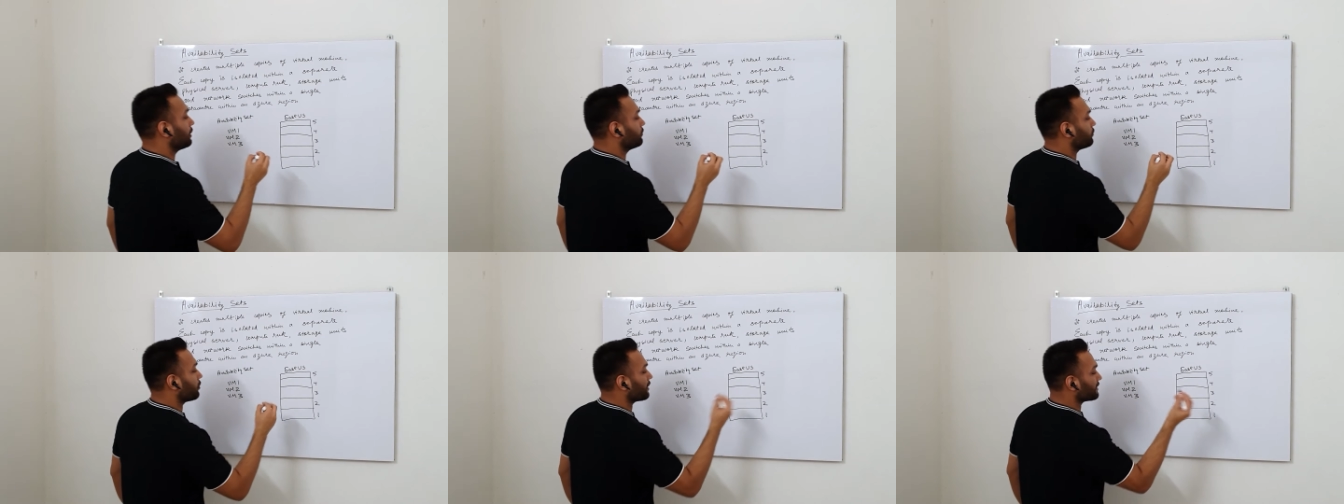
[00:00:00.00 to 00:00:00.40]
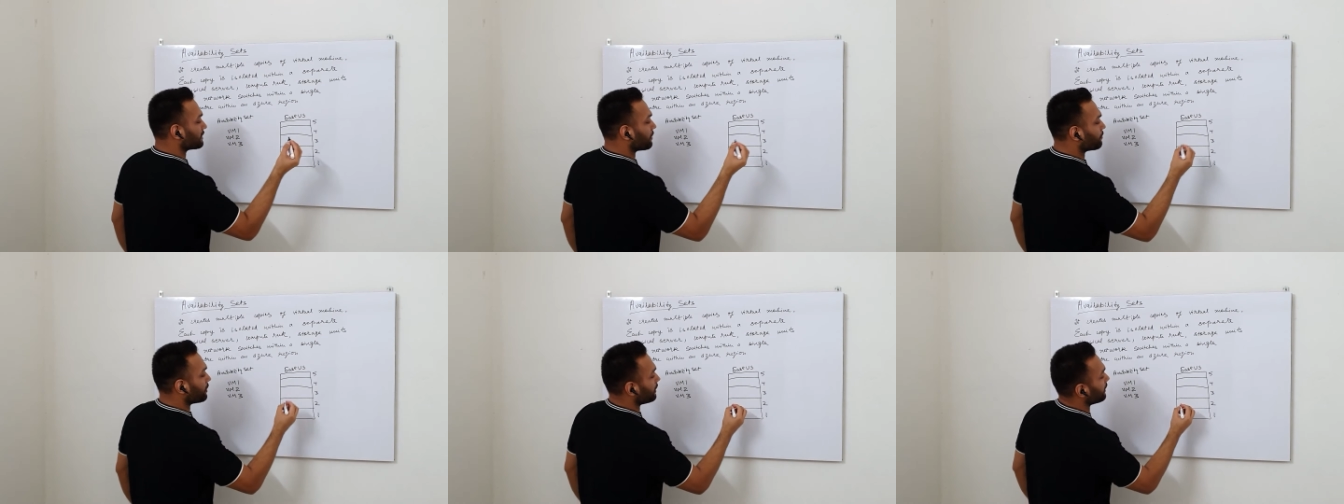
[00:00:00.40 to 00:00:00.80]
for
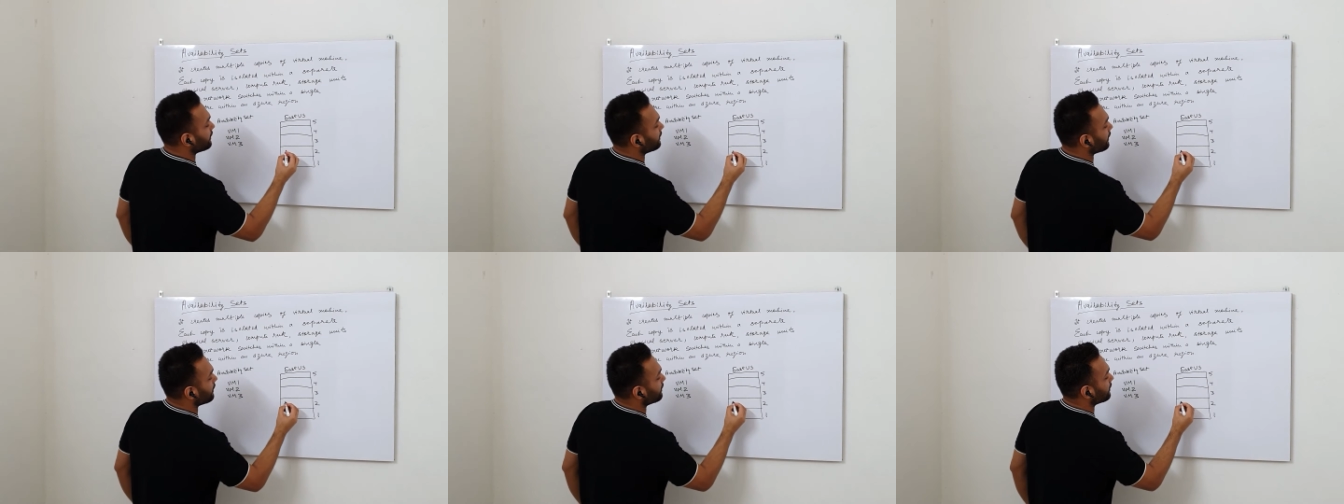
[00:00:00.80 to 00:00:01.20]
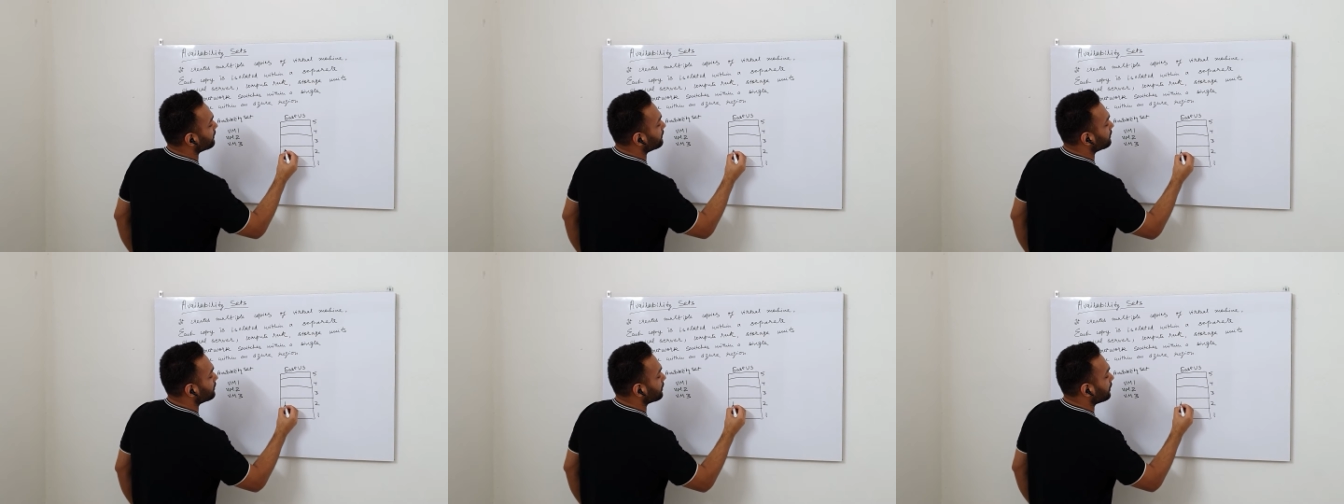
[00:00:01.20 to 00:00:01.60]
example,
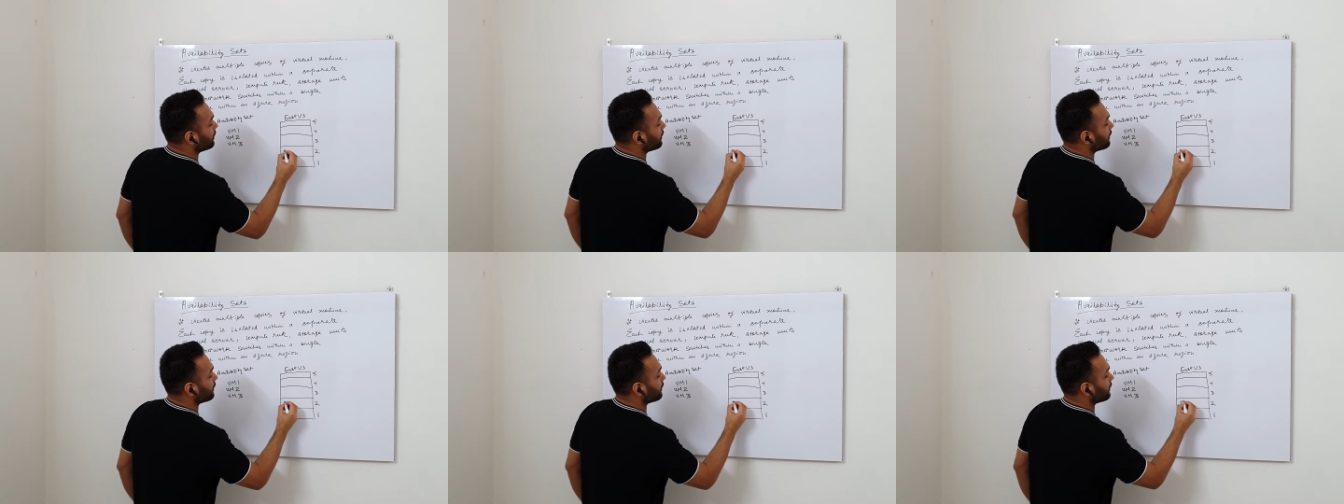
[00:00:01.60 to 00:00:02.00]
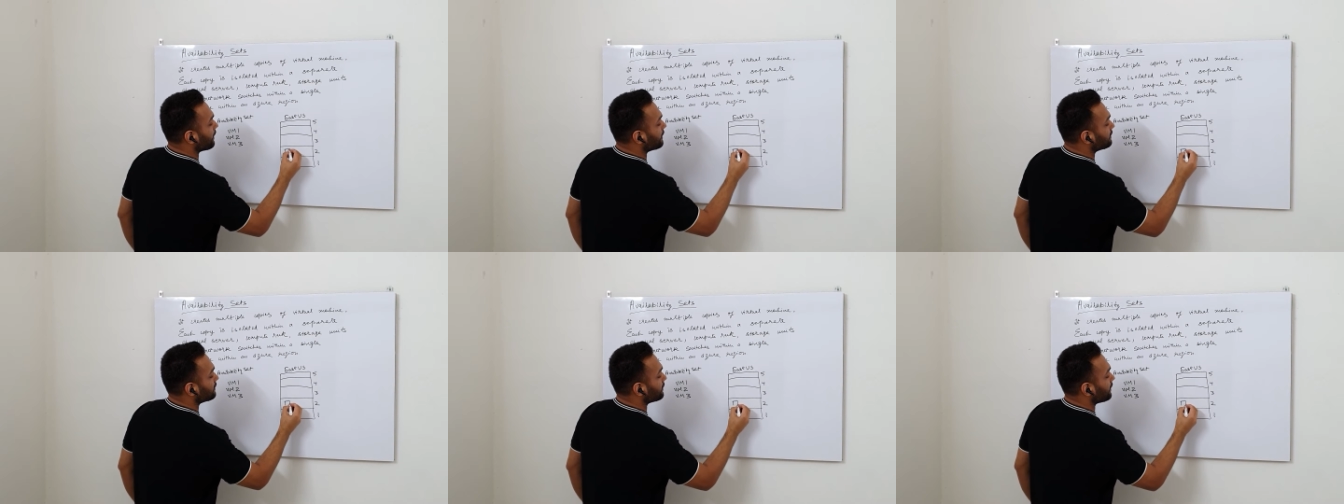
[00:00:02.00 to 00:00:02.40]
it
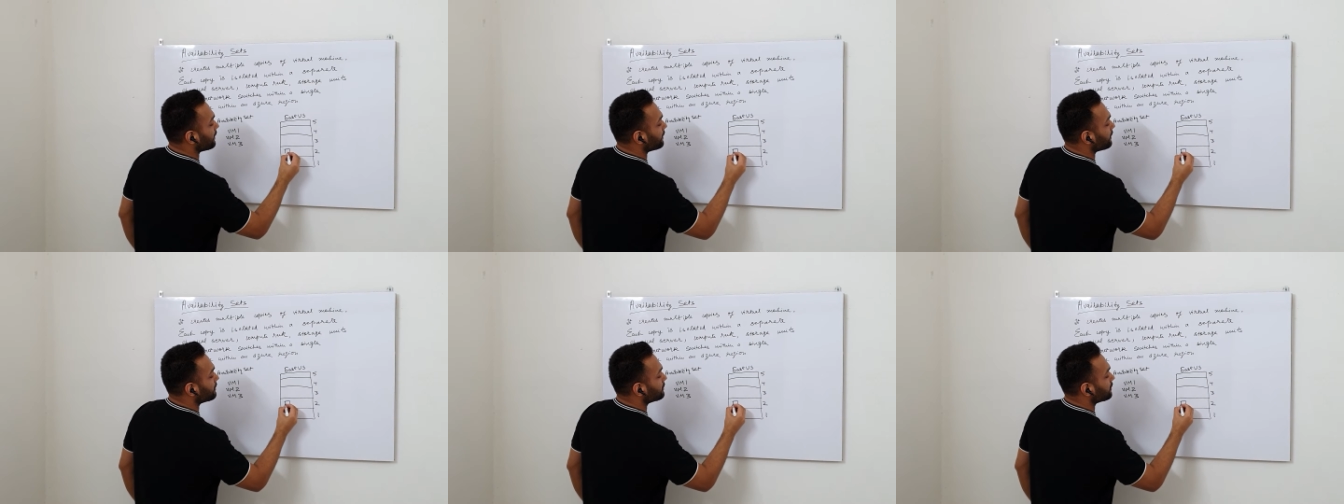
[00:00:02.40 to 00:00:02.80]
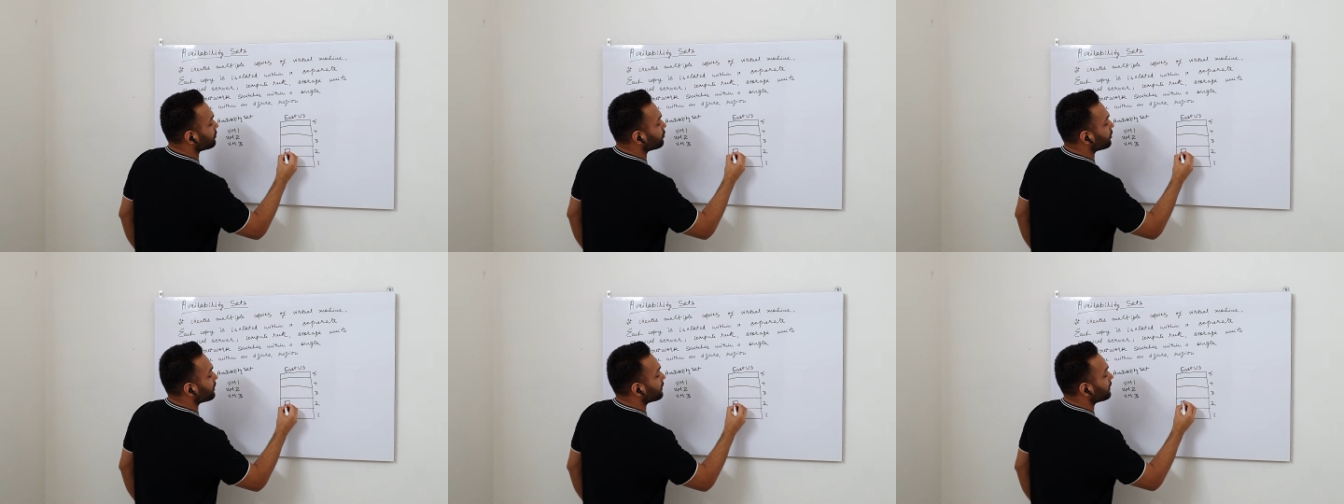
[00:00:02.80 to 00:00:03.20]
gets created
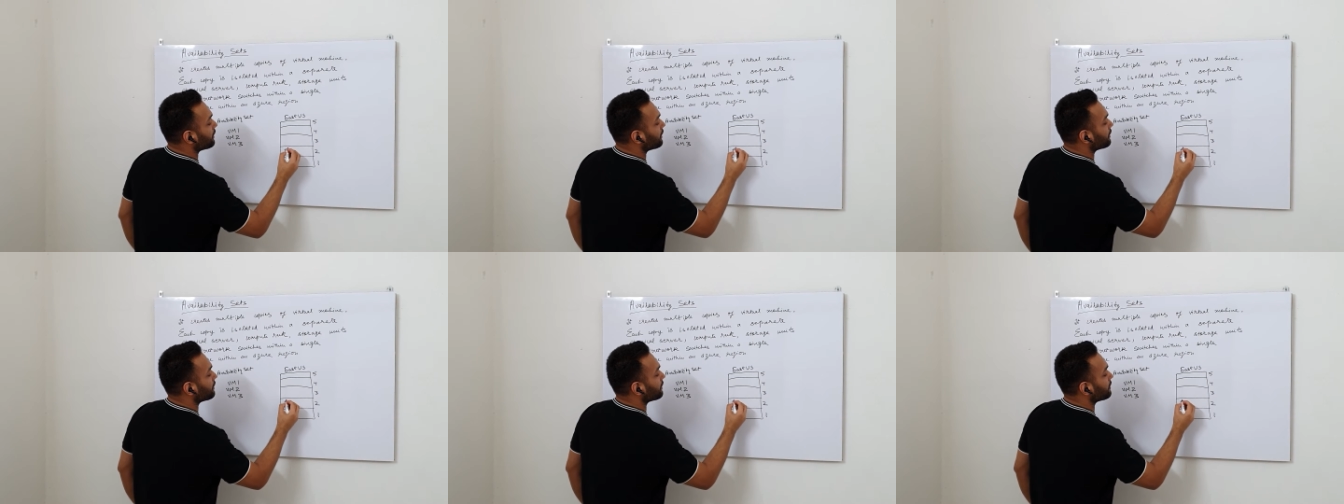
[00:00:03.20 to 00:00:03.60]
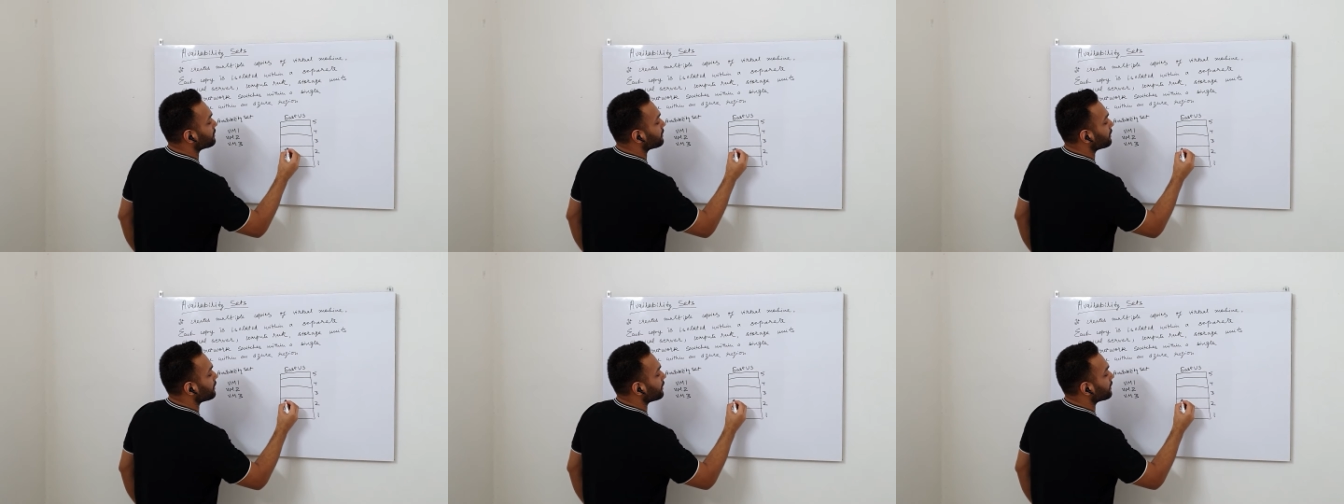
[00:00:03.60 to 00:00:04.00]
somewhere here in
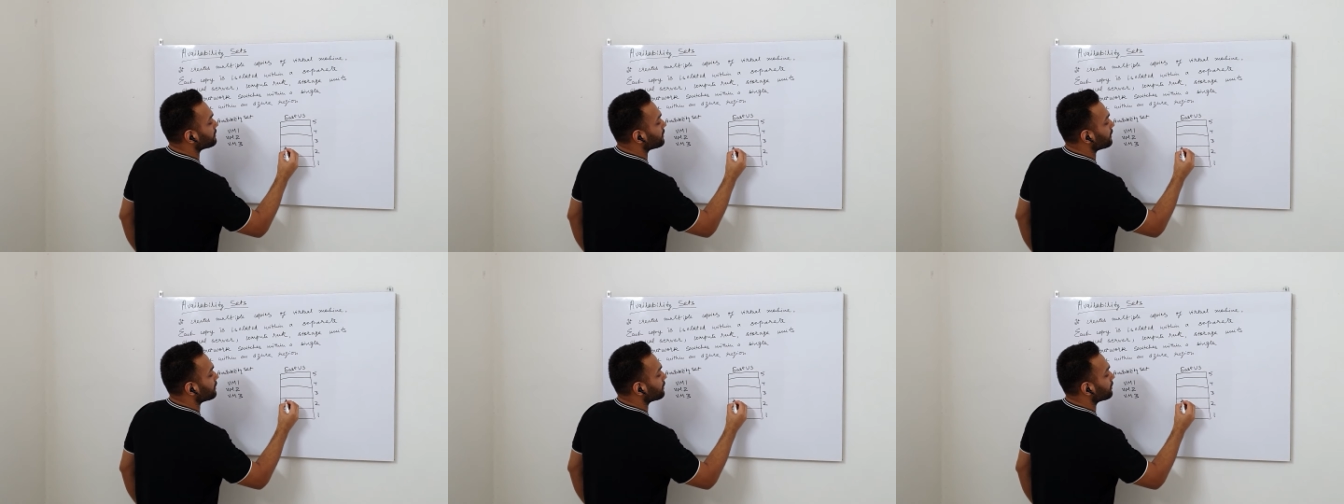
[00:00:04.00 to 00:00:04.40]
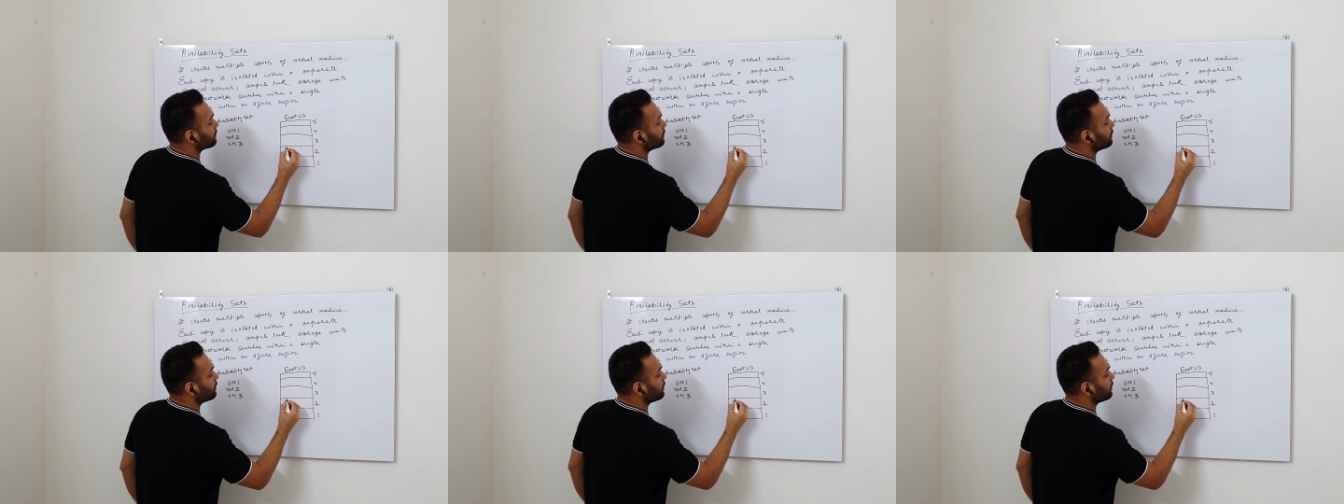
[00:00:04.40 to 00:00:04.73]
the data center.